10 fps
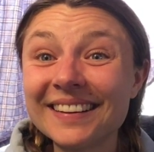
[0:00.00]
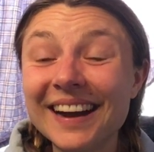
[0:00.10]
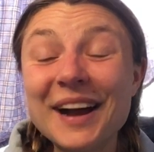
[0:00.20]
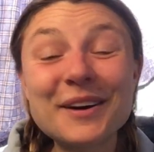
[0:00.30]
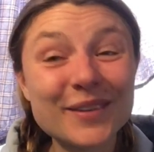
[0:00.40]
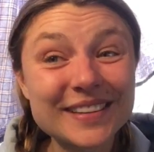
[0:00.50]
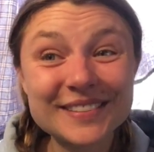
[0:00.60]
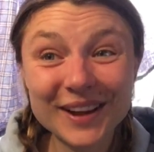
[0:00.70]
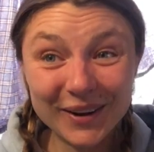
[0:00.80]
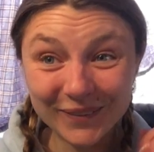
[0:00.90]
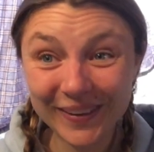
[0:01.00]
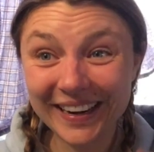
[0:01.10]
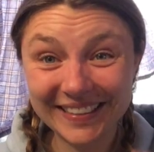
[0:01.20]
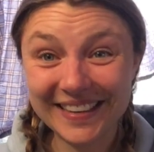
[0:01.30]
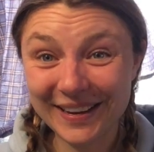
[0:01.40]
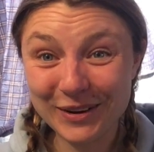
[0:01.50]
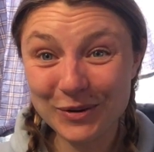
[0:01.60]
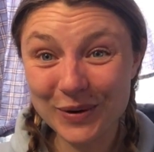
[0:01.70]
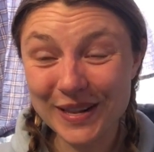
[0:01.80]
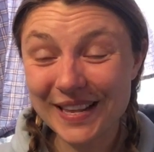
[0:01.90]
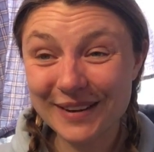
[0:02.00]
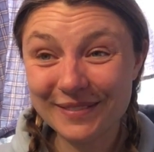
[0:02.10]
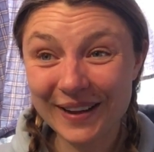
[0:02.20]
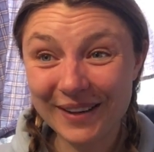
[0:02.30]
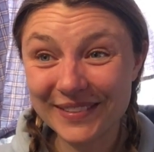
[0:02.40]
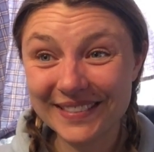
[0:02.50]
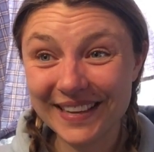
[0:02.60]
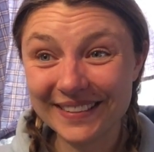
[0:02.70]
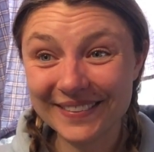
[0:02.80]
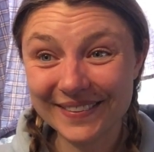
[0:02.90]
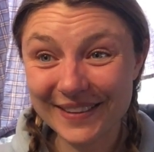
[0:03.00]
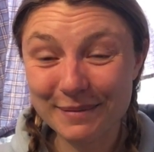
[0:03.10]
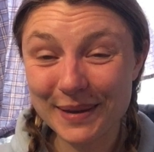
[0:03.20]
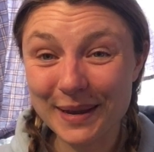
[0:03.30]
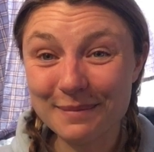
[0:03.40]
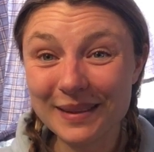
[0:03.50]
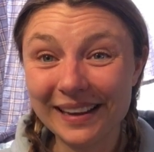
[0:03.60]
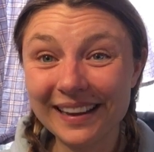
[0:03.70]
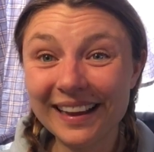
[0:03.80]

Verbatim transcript: I always know when I say a new word that I haven't said since I became me.